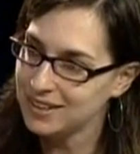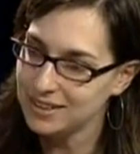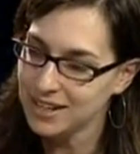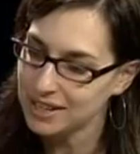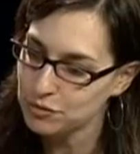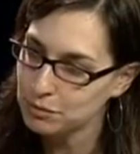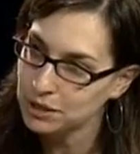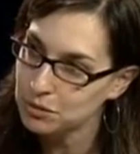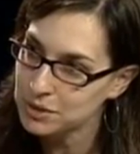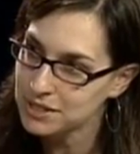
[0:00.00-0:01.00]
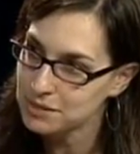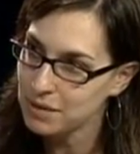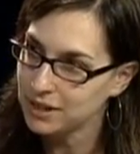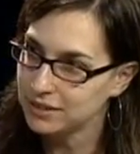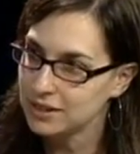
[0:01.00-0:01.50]
and then they get familiar with the
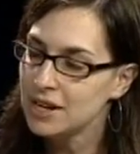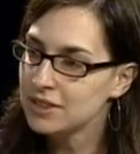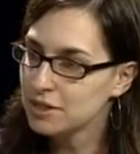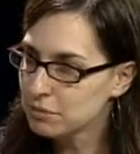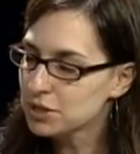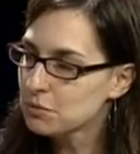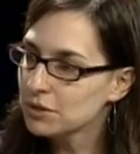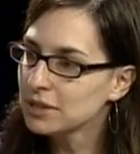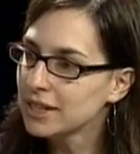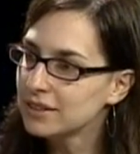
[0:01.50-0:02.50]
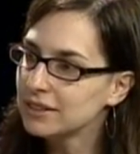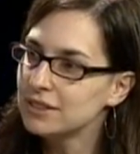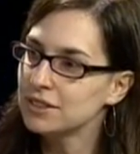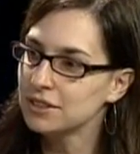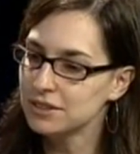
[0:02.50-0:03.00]
smell, and they're much more
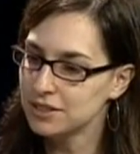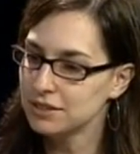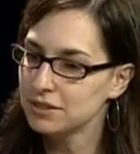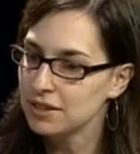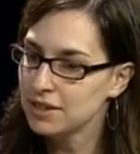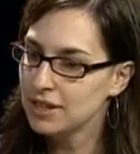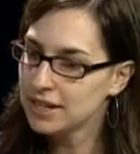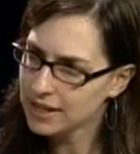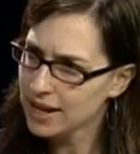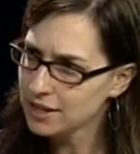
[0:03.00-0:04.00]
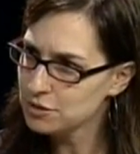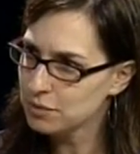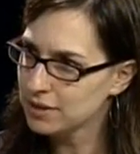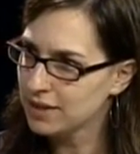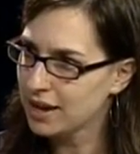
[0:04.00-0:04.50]
likely to engage with